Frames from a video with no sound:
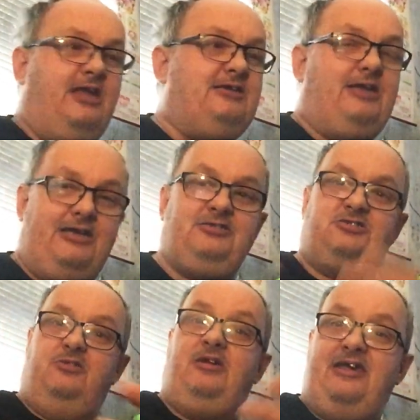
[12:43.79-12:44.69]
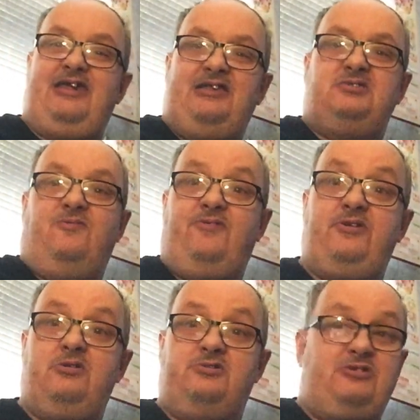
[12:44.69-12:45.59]
Into
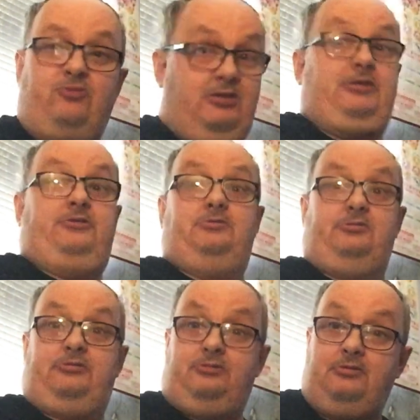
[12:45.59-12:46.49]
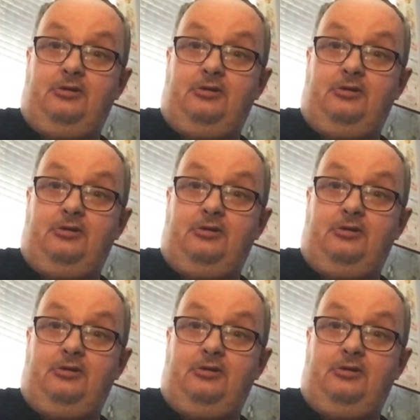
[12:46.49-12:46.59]
videos. He really does.